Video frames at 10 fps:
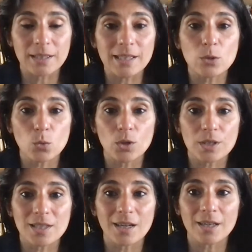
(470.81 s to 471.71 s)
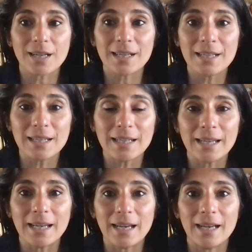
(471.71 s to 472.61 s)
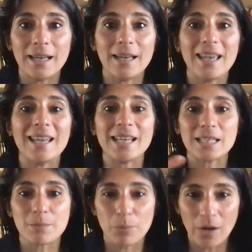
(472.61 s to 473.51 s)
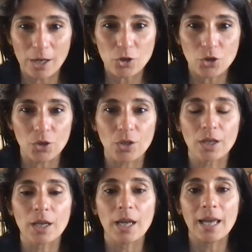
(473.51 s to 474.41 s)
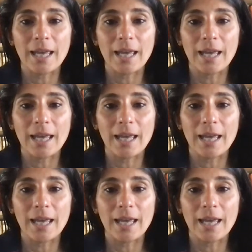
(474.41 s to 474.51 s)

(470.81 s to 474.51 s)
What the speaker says: these words are clearly an expression,